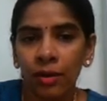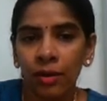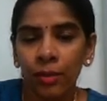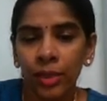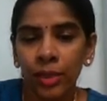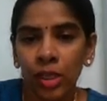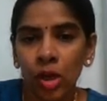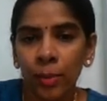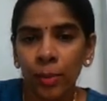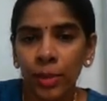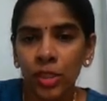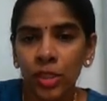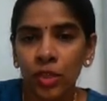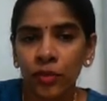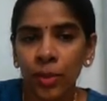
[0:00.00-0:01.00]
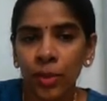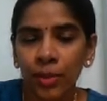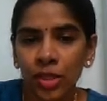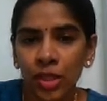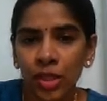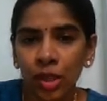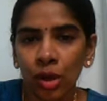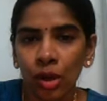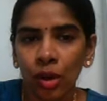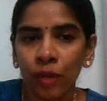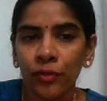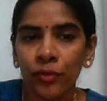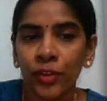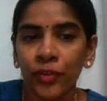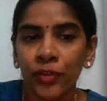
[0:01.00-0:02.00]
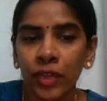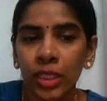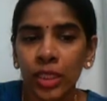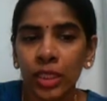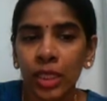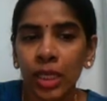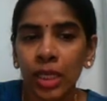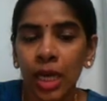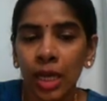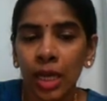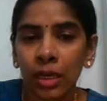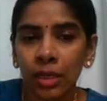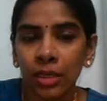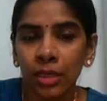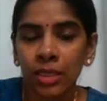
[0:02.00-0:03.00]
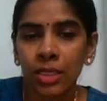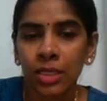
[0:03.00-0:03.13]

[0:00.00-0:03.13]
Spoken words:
when the components of the mixture are of different color,